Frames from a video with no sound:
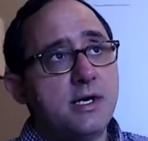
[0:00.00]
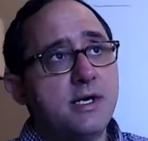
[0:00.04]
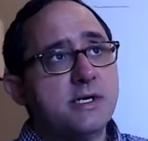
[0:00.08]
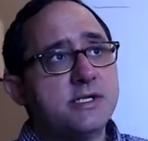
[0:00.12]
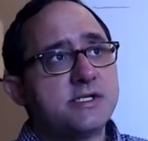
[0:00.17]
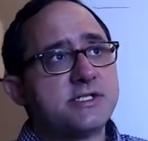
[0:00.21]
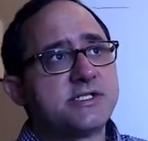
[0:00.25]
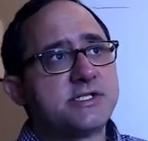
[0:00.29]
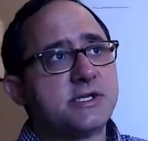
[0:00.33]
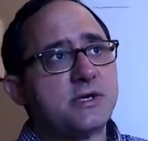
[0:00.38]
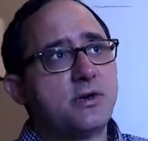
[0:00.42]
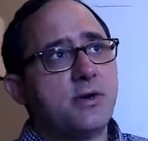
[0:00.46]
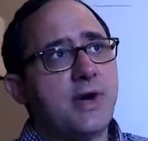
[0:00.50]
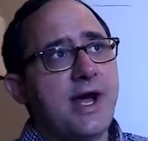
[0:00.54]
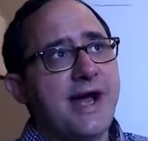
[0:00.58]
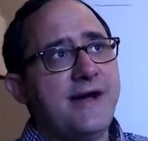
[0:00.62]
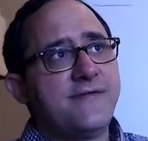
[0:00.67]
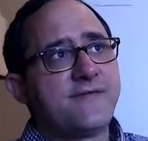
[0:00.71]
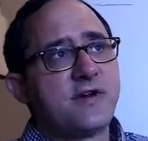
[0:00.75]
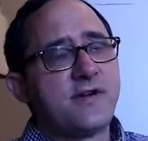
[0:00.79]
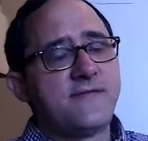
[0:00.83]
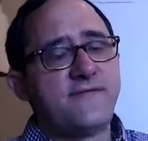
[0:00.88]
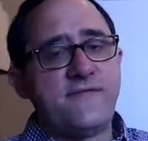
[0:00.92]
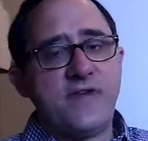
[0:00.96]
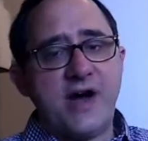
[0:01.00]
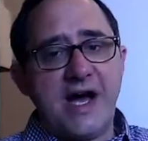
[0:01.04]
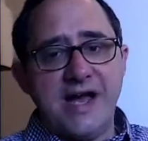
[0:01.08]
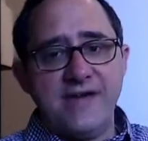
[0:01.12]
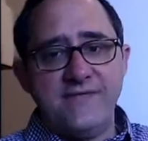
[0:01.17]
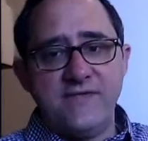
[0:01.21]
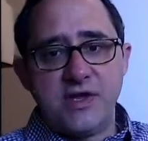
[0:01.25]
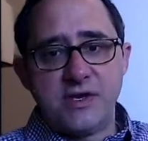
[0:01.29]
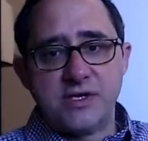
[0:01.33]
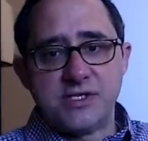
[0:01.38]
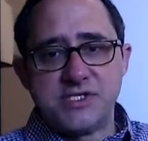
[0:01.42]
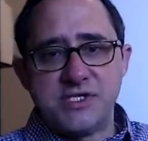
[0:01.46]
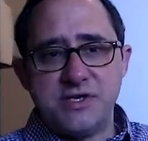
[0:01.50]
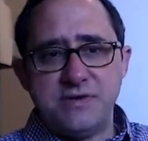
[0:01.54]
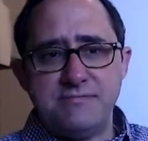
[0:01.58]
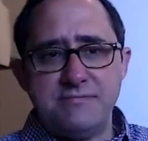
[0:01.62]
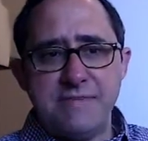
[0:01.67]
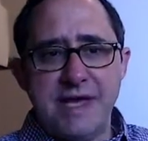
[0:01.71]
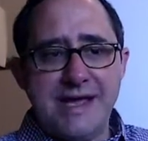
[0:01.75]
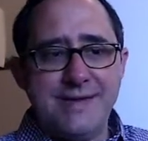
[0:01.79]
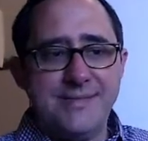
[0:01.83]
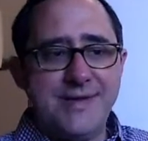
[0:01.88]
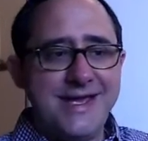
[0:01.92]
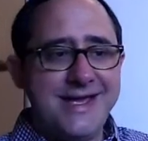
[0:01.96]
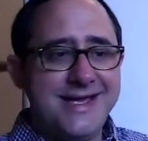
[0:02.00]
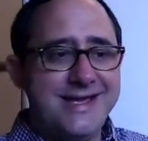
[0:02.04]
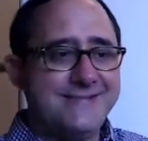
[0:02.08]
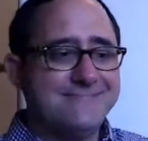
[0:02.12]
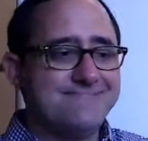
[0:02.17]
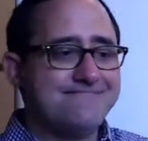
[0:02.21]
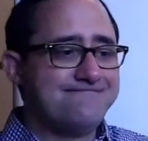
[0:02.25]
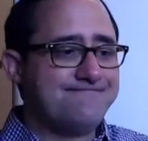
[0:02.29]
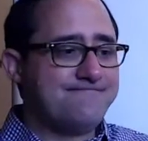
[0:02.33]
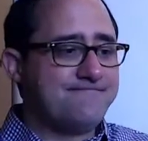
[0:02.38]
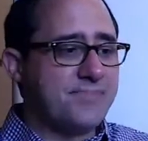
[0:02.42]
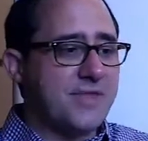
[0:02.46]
So after 5 years, you maybe,